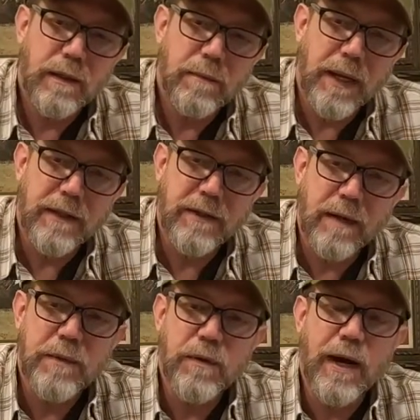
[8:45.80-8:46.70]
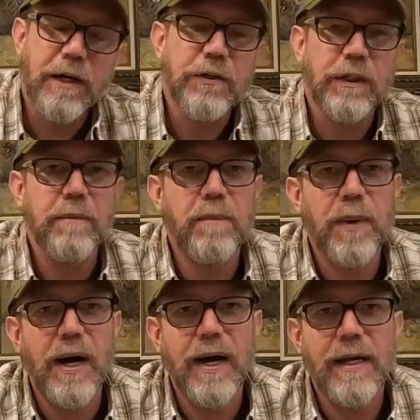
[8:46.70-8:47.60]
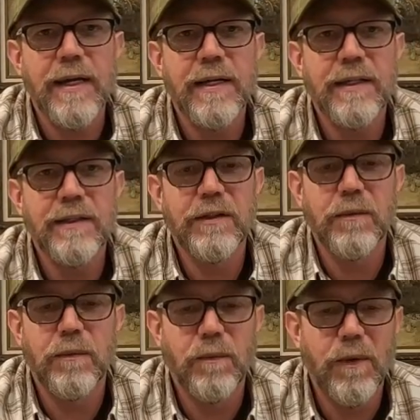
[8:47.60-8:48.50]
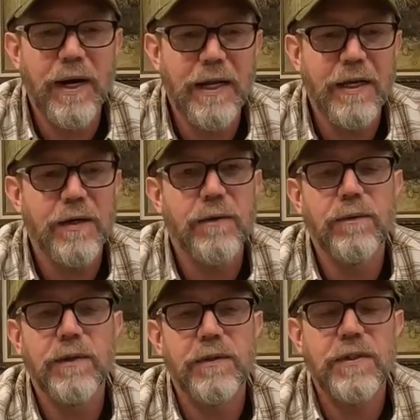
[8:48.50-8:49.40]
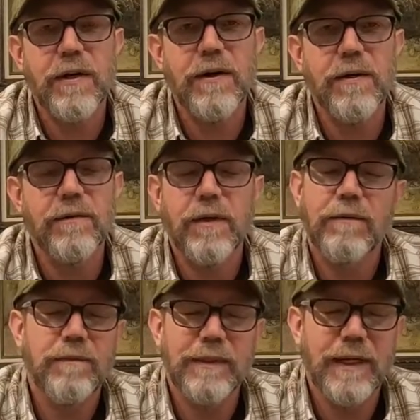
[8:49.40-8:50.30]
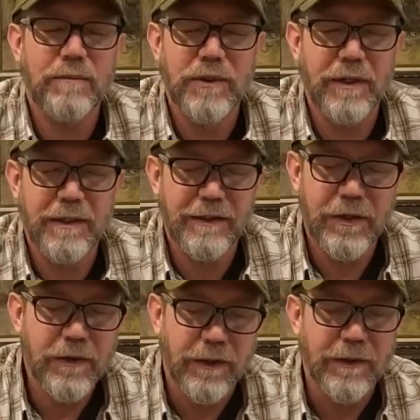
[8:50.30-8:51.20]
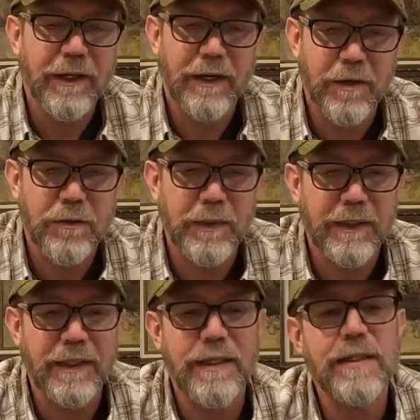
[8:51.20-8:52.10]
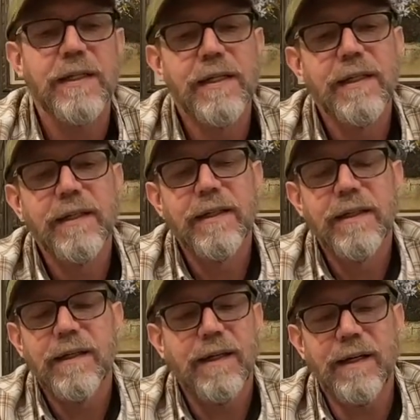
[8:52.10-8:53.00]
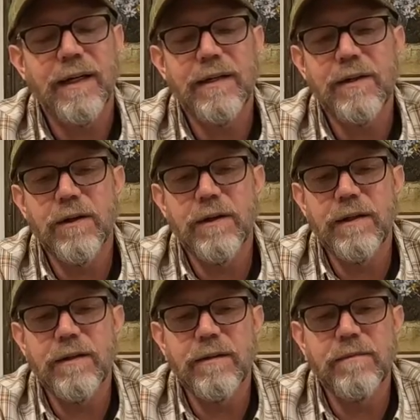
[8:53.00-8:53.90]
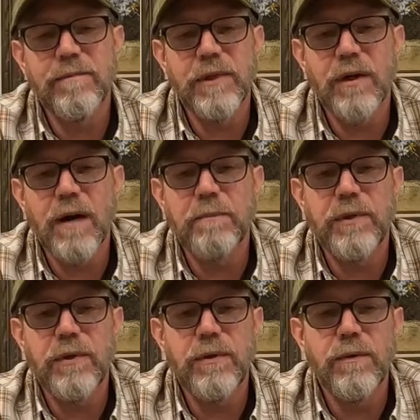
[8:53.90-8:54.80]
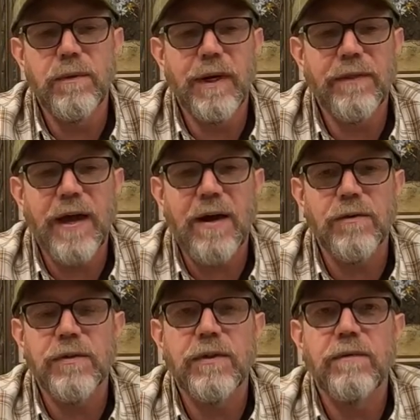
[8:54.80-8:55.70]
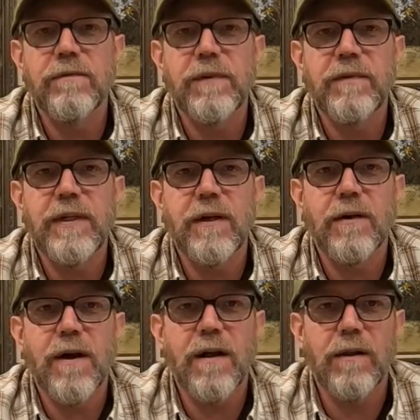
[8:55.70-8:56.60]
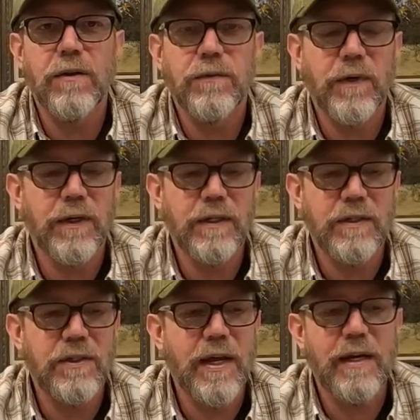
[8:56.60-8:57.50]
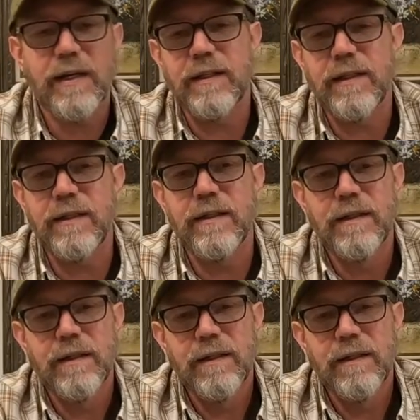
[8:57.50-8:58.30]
by the time you actually buy the radio, the stereo, the tuner that goes with this, you're up to $1,000, $1,500 for a good set, and then